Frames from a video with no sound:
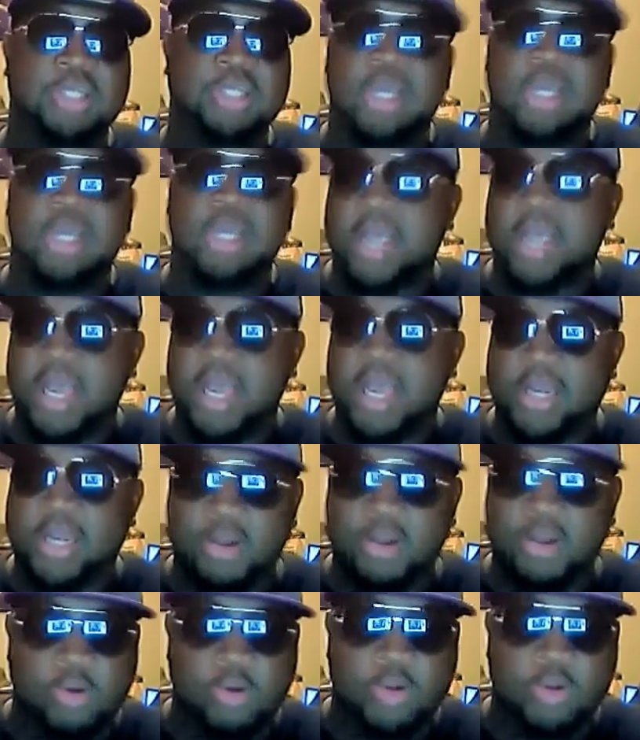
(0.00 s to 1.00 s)
they had
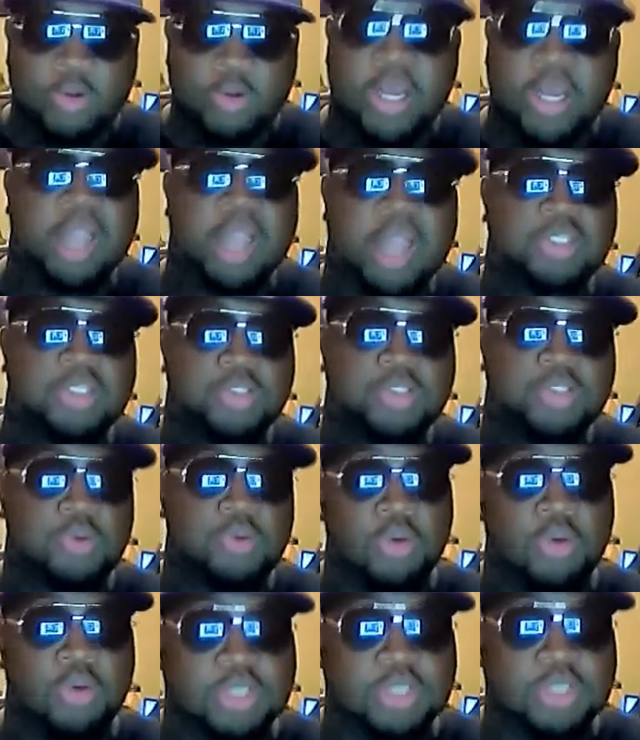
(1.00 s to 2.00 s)
no reaction
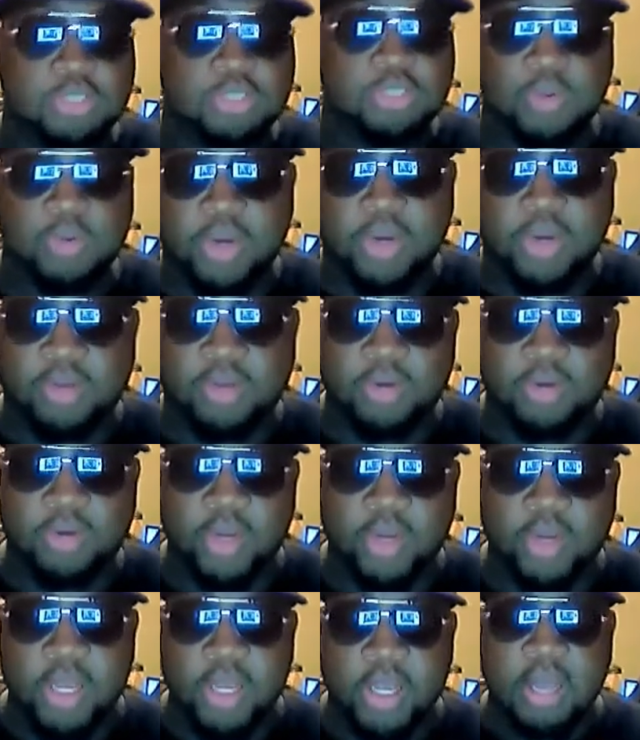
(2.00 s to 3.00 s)
towards him or whatever,
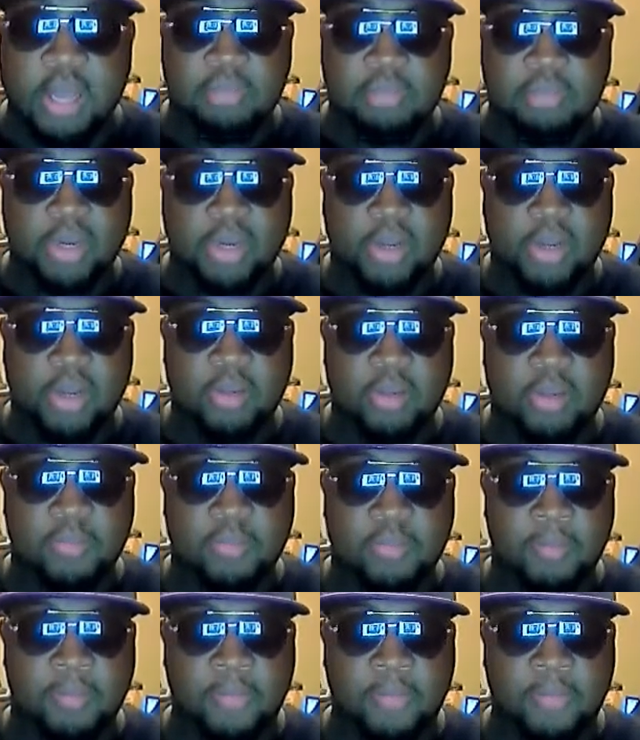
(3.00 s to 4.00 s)
but
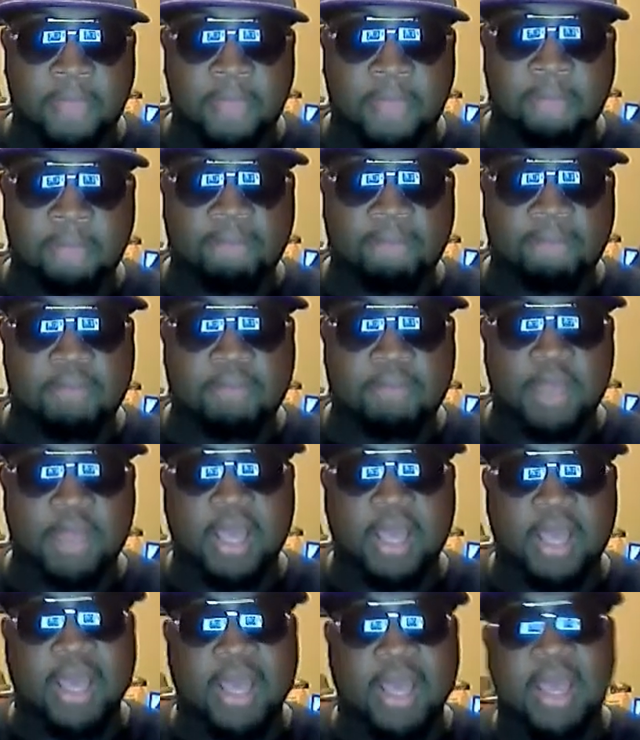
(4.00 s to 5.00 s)
um,
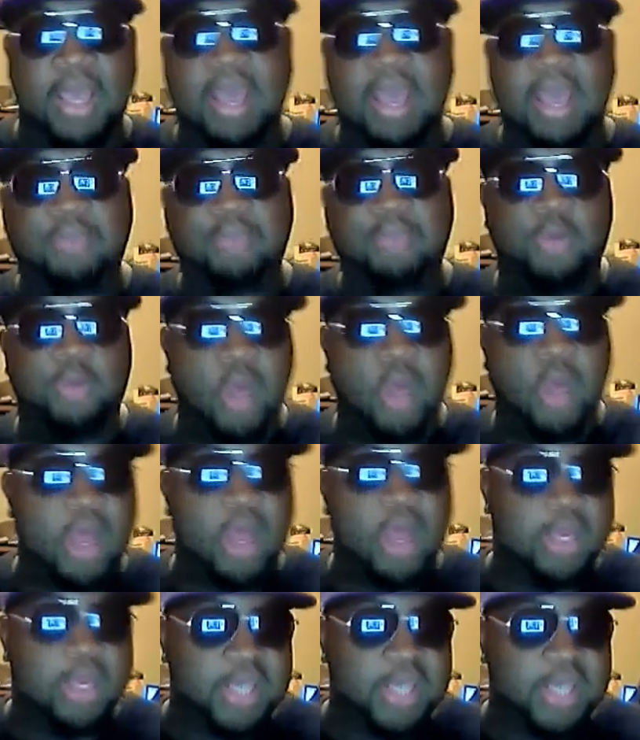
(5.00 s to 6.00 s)
after a
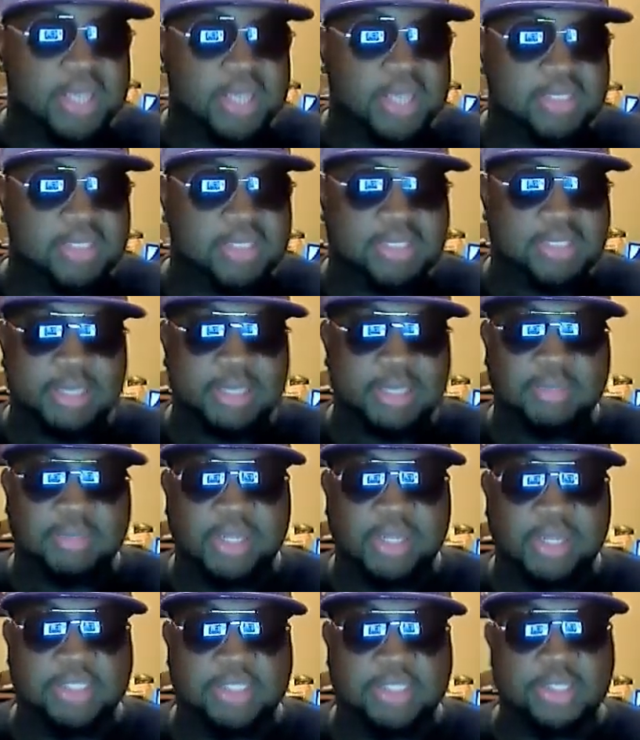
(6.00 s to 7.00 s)
while he gets accepted
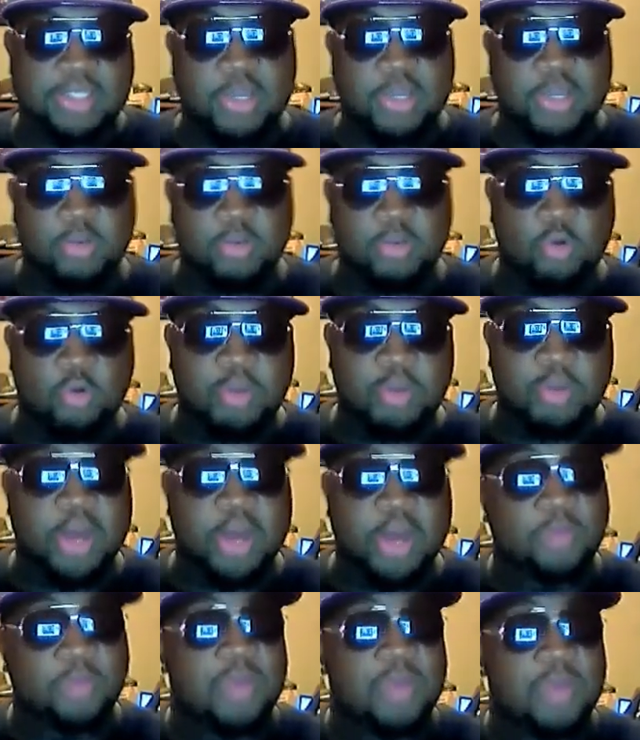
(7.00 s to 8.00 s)
into their group
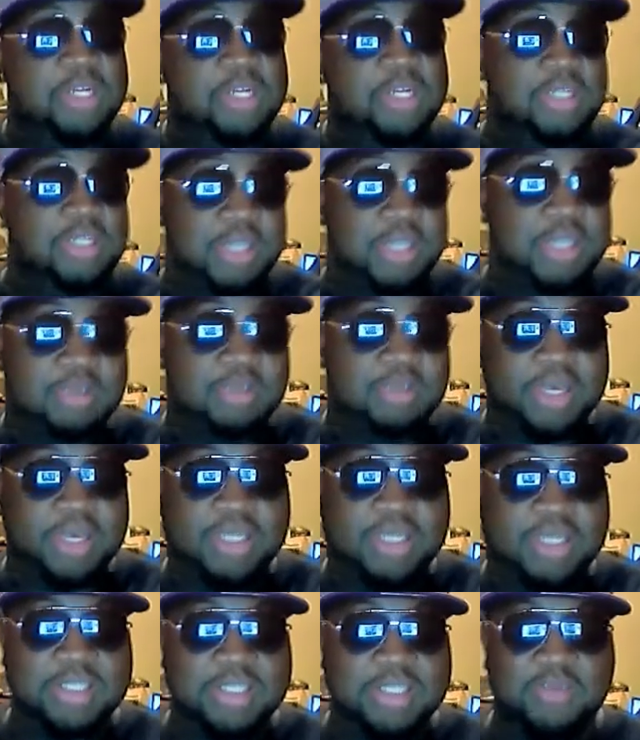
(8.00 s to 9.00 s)
unwillingly
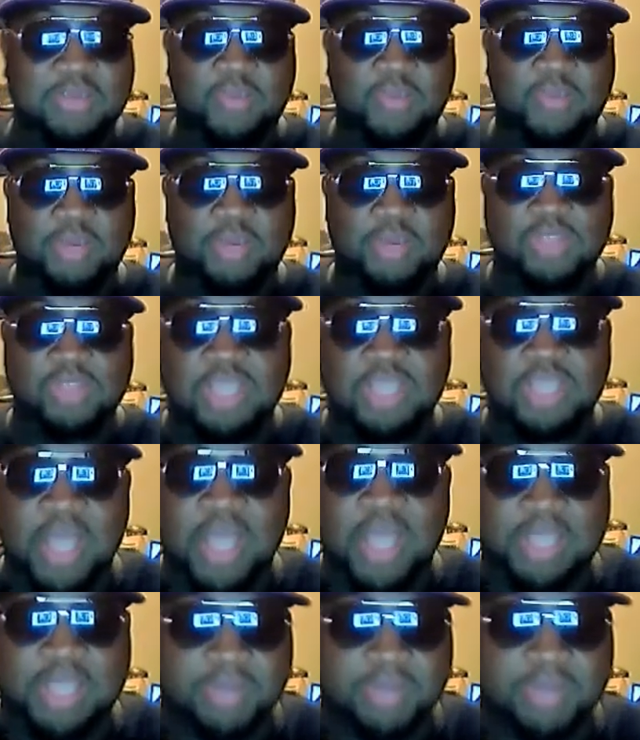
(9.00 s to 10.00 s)
because of one of his
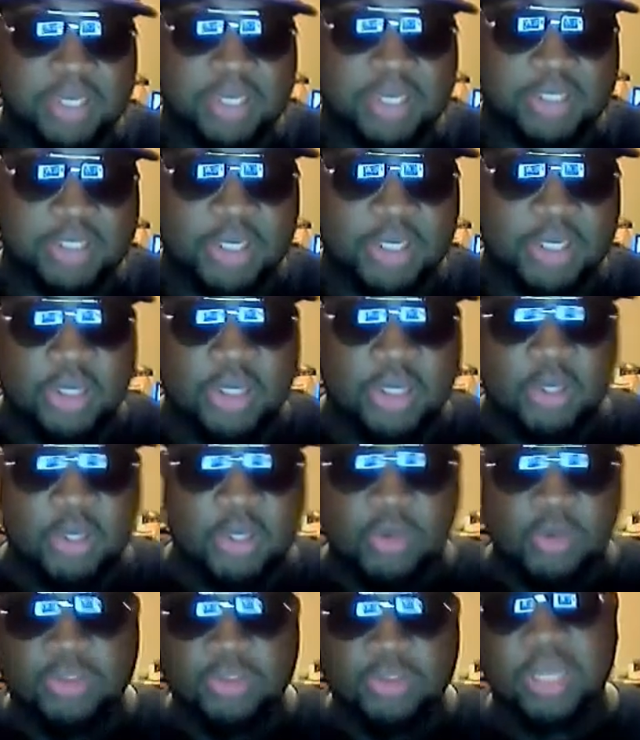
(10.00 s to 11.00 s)
classmates
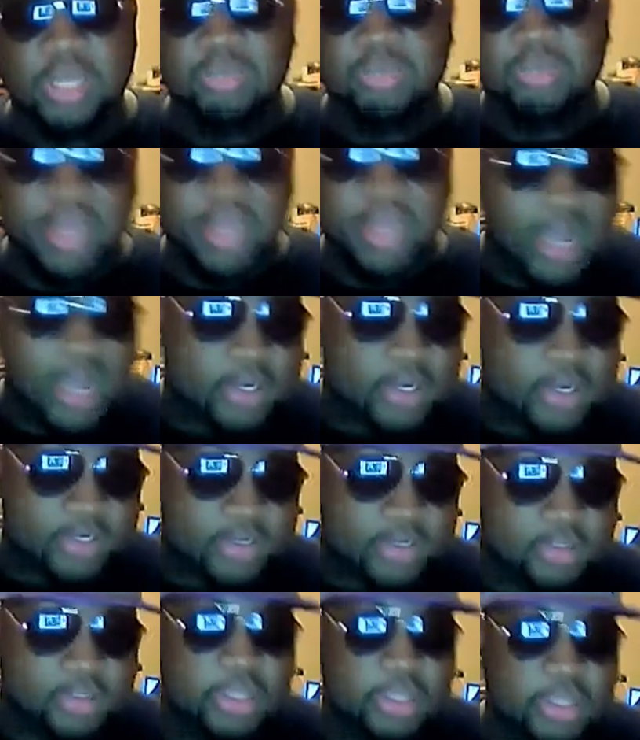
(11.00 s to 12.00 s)
who was named Ayaka.
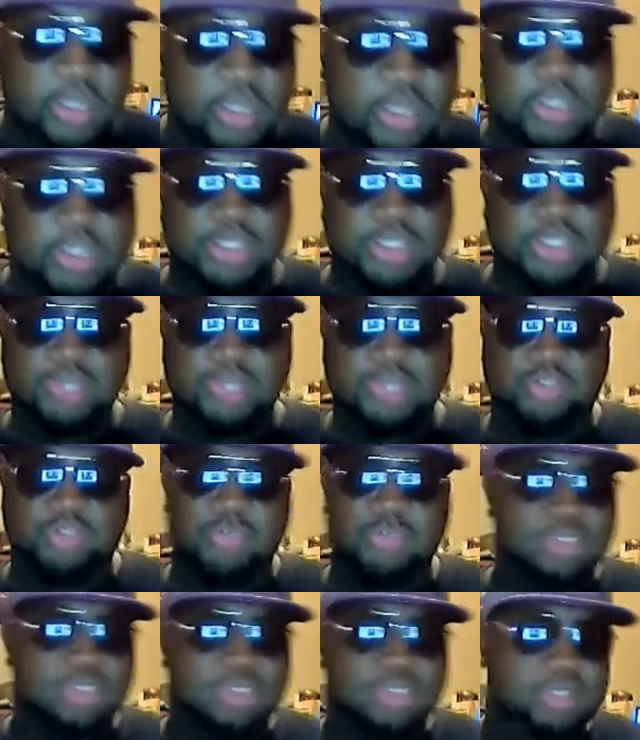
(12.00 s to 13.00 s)
Uh, she
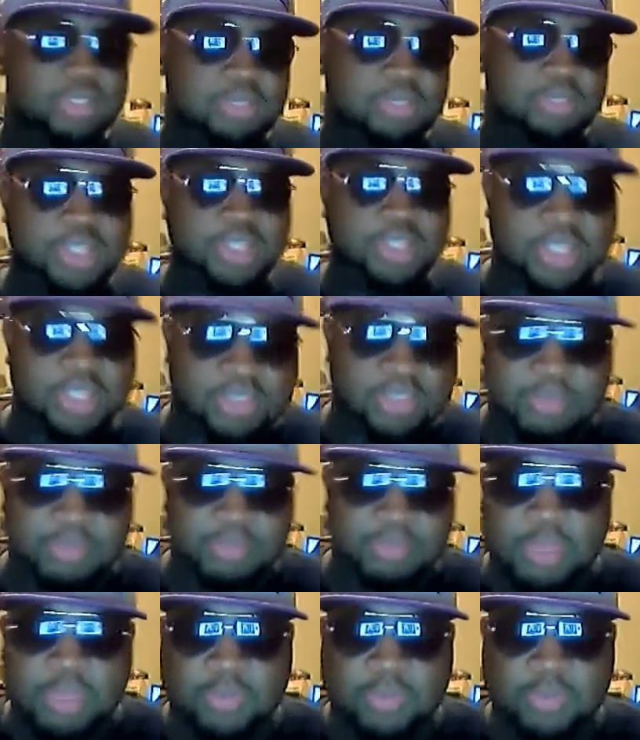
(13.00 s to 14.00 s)
introduces him to these
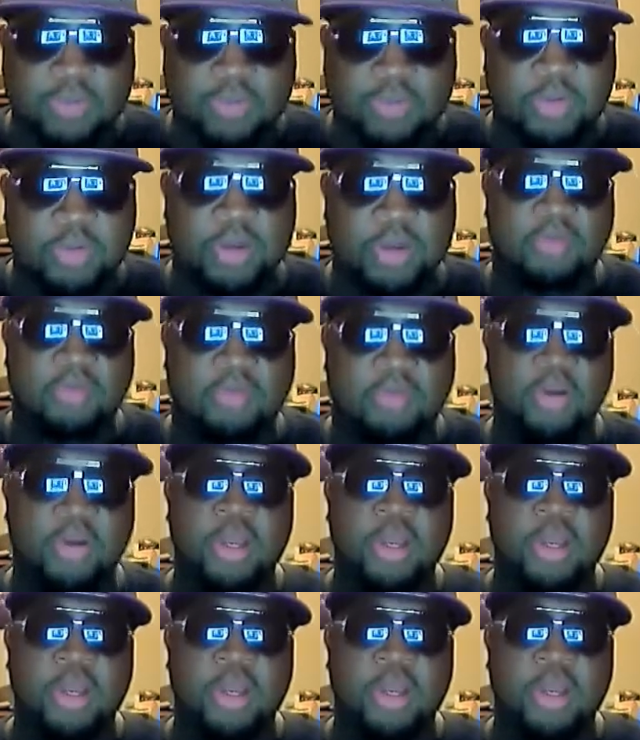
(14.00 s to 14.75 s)
people or whatever